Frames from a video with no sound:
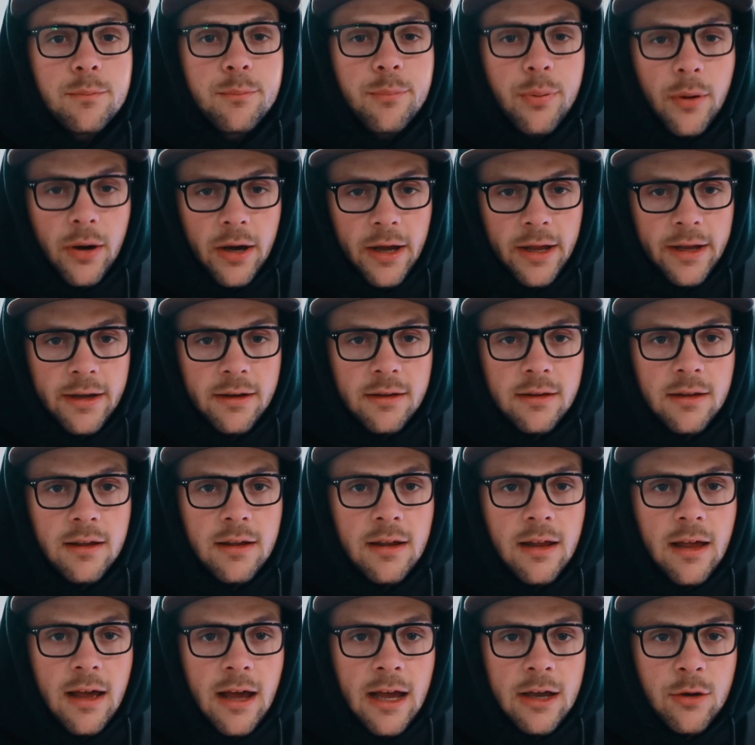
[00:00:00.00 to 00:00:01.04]
but
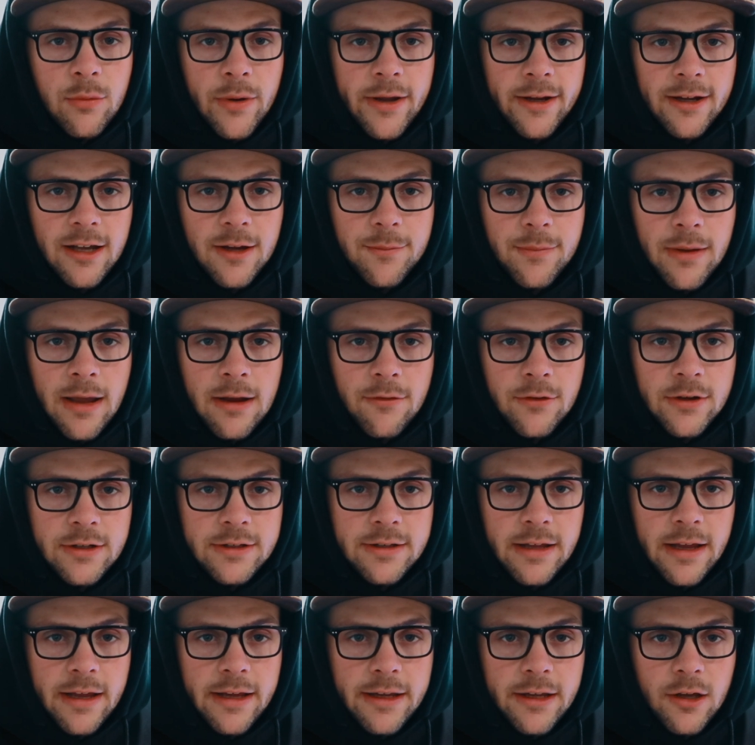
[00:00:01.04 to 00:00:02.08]
I wake up every
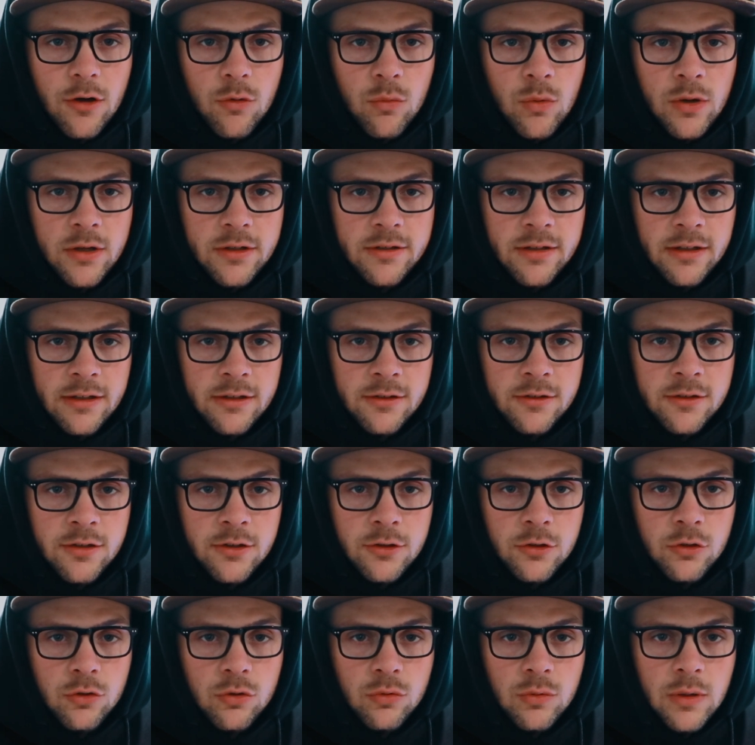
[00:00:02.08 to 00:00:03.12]
day wanting
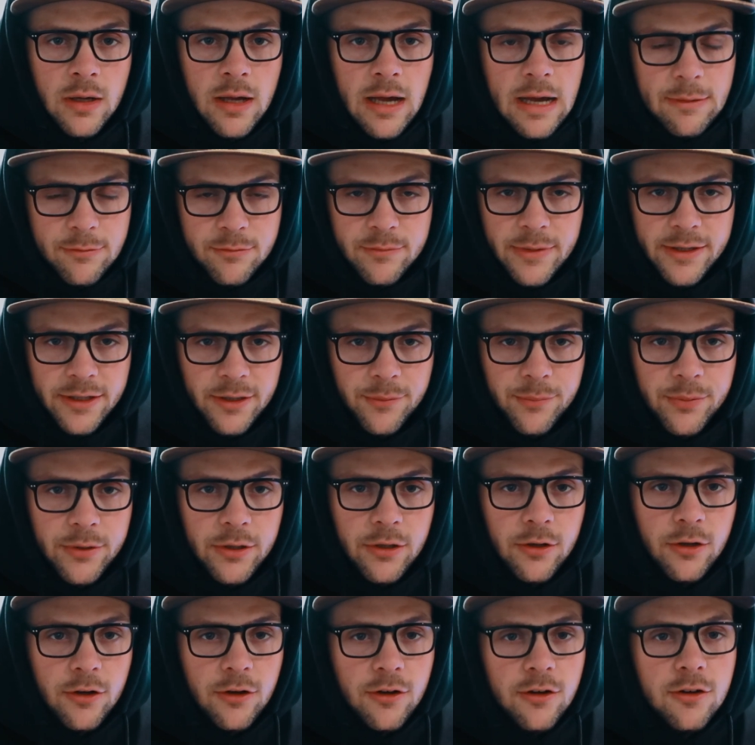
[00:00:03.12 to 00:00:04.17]
to hop on my
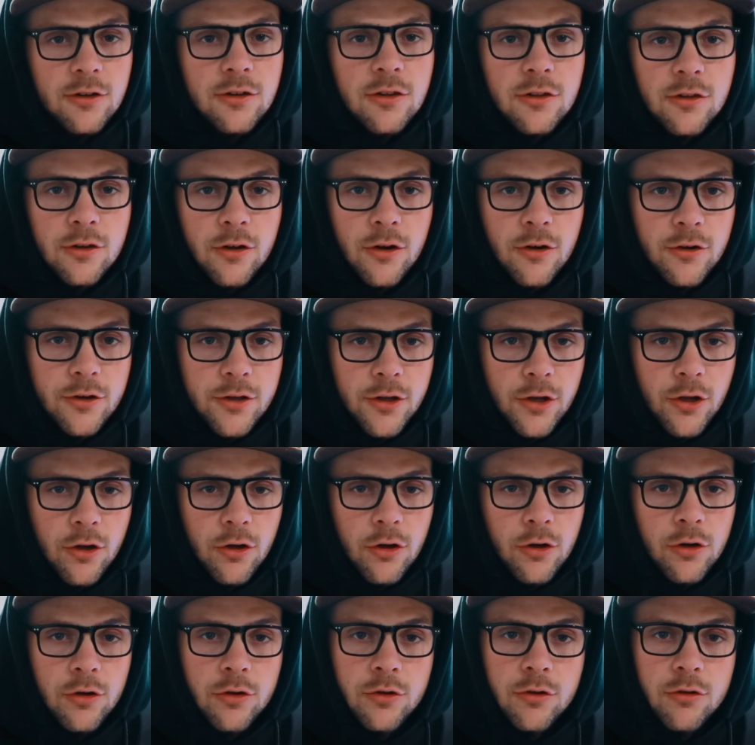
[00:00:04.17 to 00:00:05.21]
computer, learn
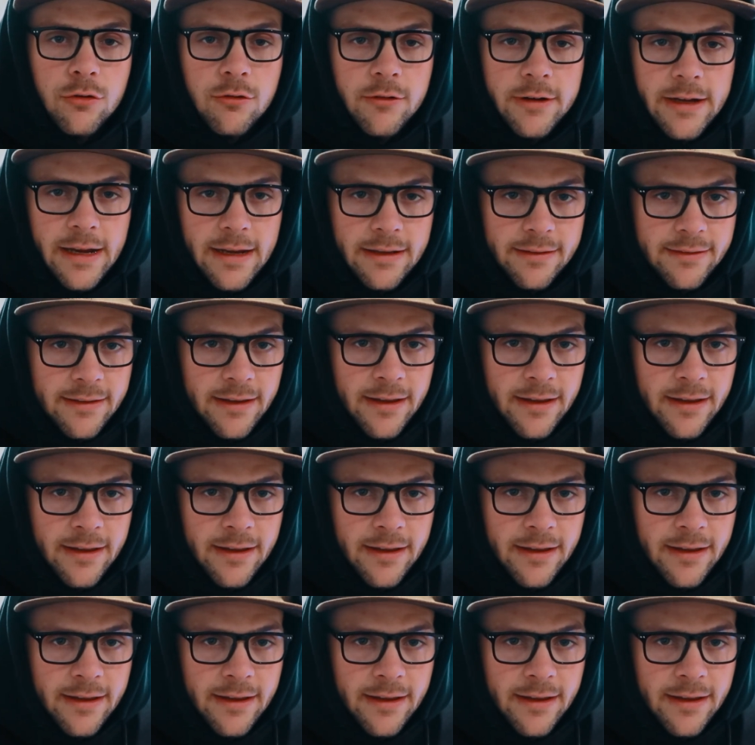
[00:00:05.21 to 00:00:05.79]
code, create